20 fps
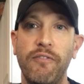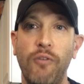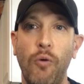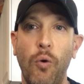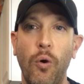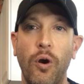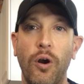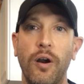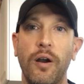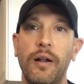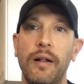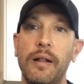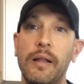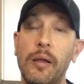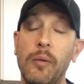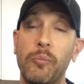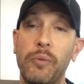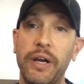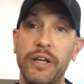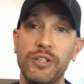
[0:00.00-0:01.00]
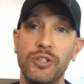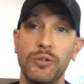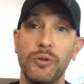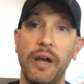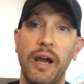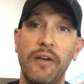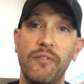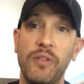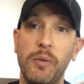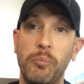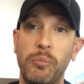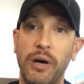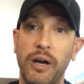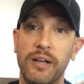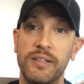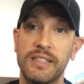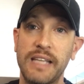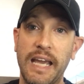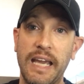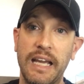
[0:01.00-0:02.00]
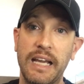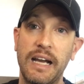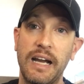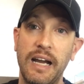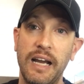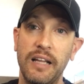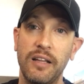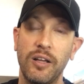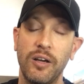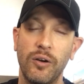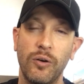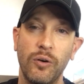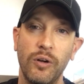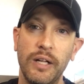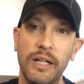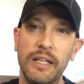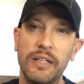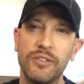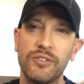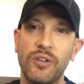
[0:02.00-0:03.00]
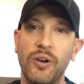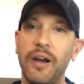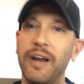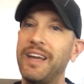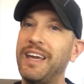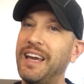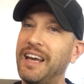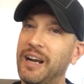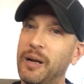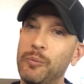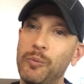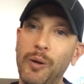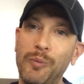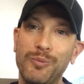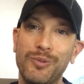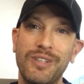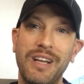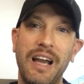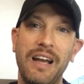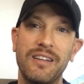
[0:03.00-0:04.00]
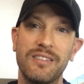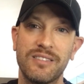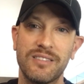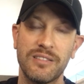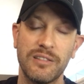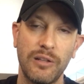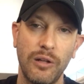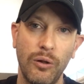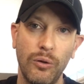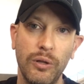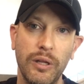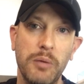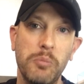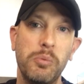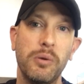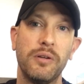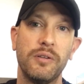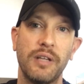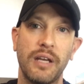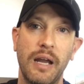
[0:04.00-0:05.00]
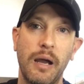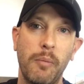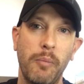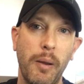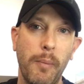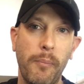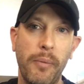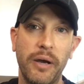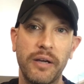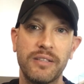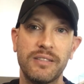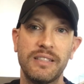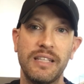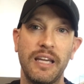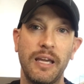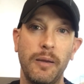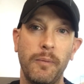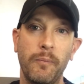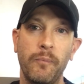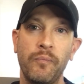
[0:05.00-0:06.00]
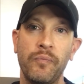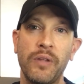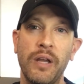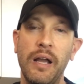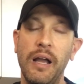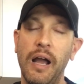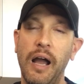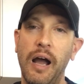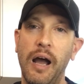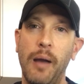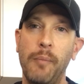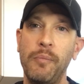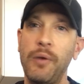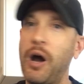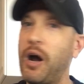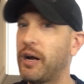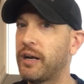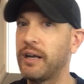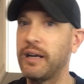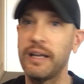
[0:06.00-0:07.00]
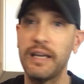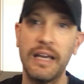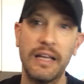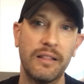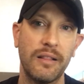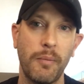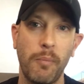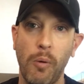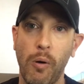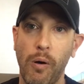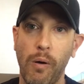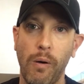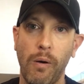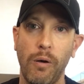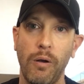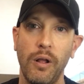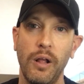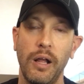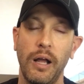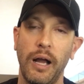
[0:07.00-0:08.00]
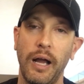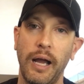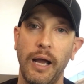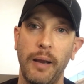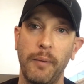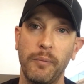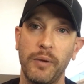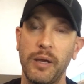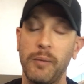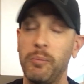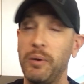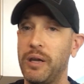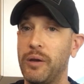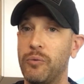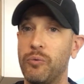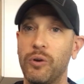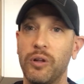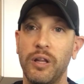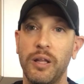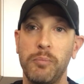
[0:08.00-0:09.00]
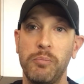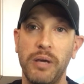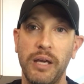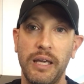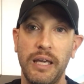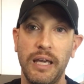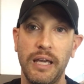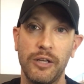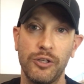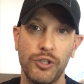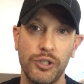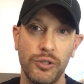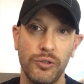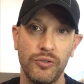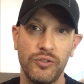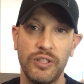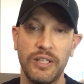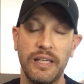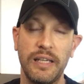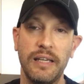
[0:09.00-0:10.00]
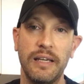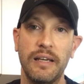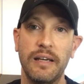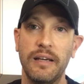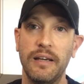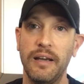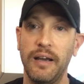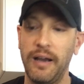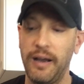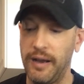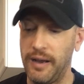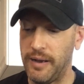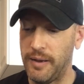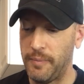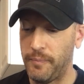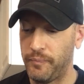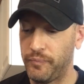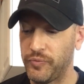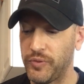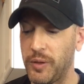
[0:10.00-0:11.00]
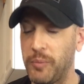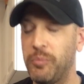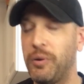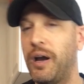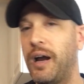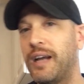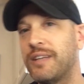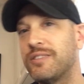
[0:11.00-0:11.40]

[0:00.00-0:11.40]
4, but I do have the Bucks and Kylo. So again, I'm kind of slowly building out my Bucks team. I'm not going to get them all. I'm being really picky and choosy. But I